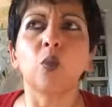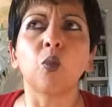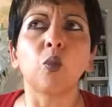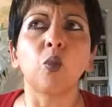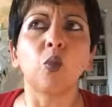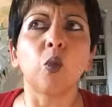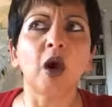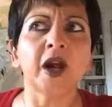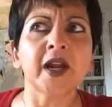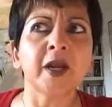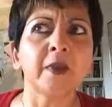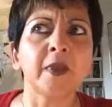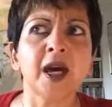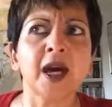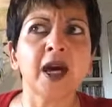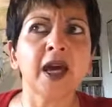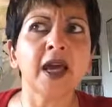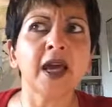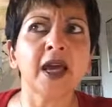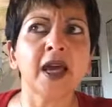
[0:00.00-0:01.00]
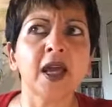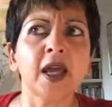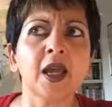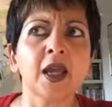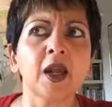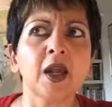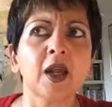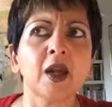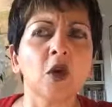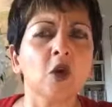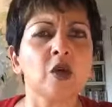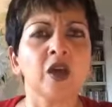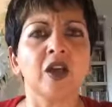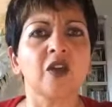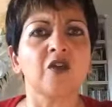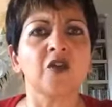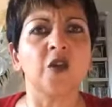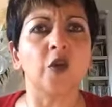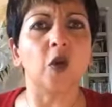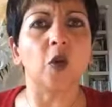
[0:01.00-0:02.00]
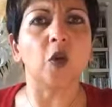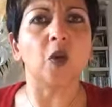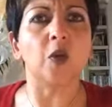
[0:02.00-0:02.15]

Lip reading: What am I looking for?